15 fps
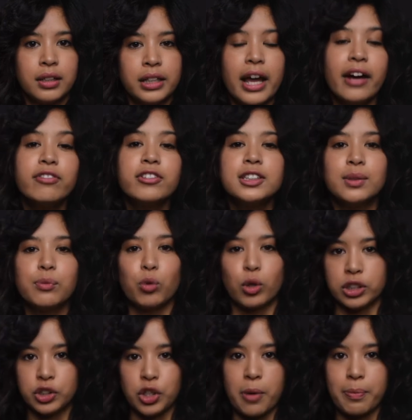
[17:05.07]
Now for some
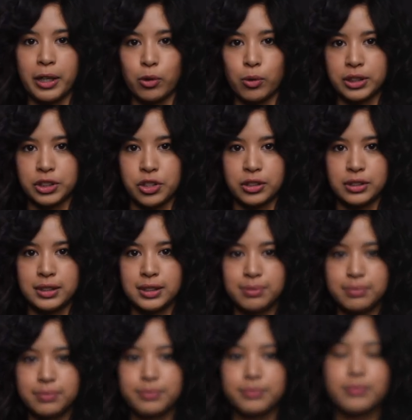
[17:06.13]
workshopping questions.
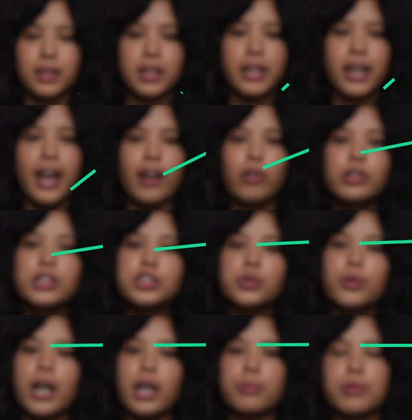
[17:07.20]
How could
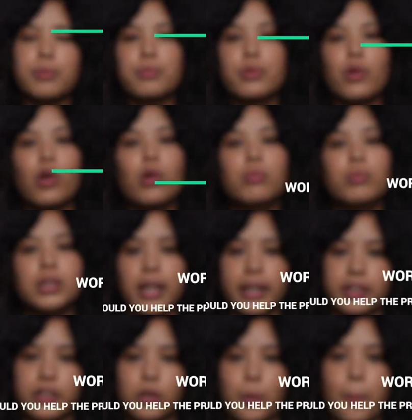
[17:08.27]
you help the Pro
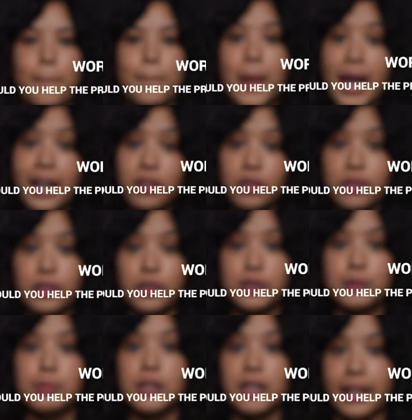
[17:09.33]
Millennial battle
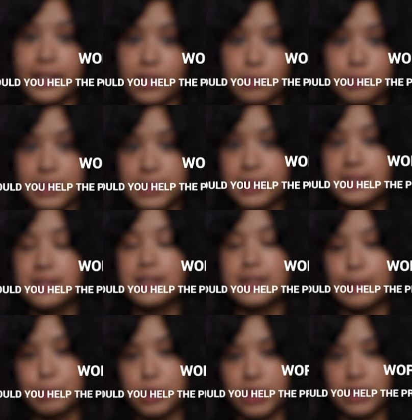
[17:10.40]
those millennial
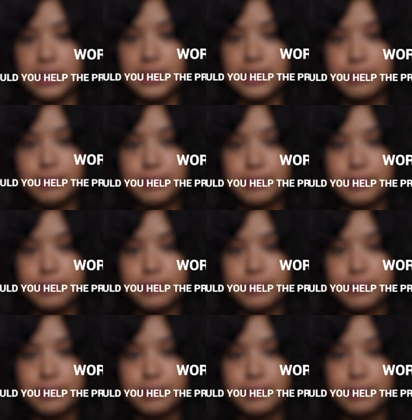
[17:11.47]
misconceptions?